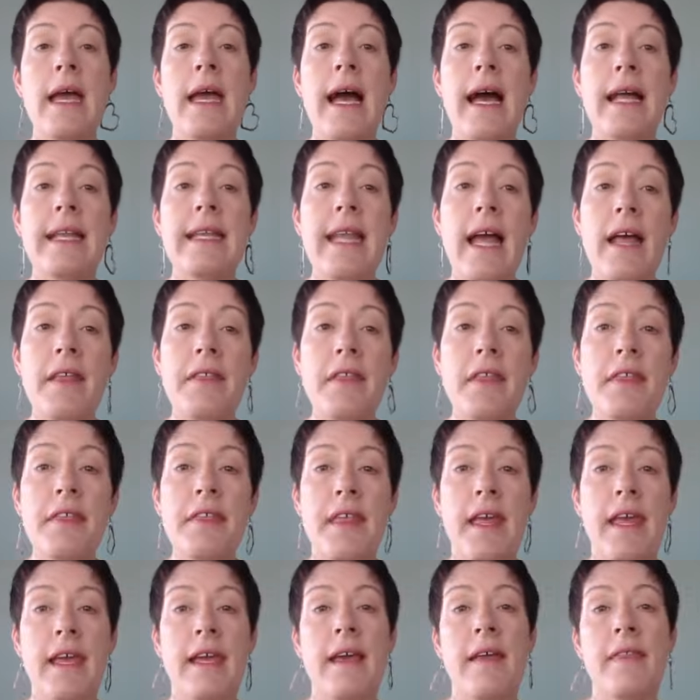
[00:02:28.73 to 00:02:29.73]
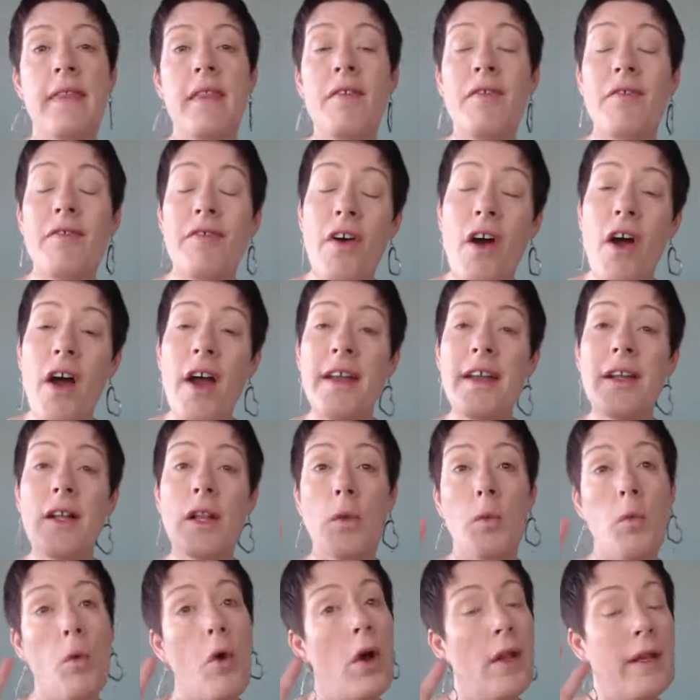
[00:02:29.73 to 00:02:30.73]
Another thing, and the
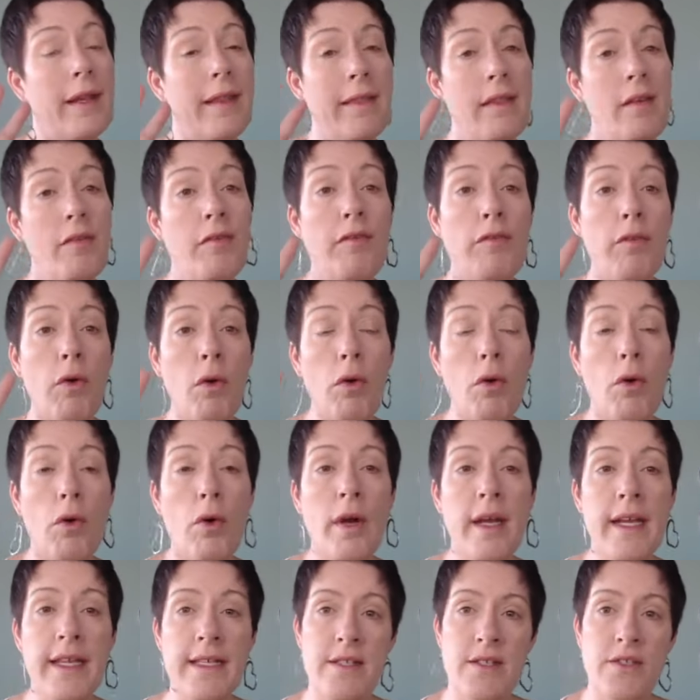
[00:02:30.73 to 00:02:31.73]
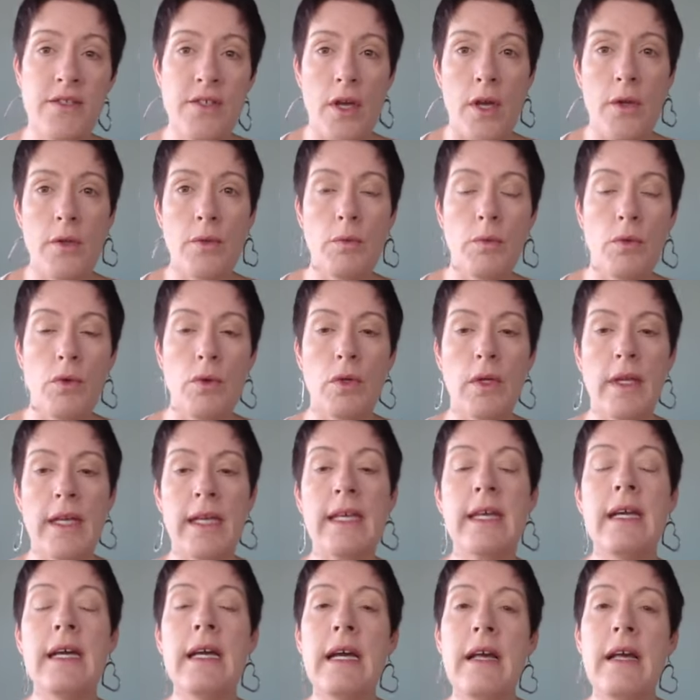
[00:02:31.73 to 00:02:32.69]
final one in the 4, is stonewalling.